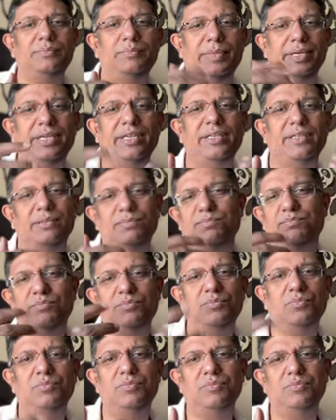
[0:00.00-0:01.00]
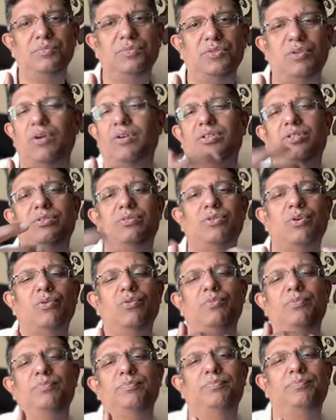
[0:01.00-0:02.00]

be not so